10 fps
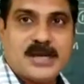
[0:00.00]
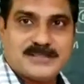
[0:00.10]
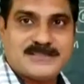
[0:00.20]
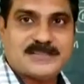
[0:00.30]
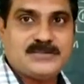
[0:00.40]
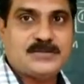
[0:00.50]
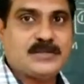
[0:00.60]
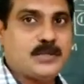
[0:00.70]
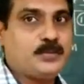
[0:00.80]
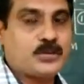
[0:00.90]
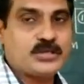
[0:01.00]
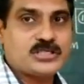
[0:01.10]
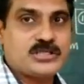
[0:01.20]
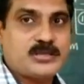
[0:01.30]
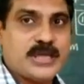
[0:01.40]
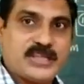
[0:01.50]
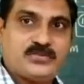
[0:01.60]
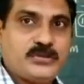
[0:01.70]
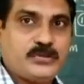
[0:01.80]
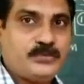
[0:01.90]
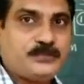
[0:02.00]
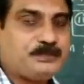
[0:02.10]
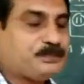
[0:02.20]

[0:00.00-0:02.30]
asexual reproduction, as we know.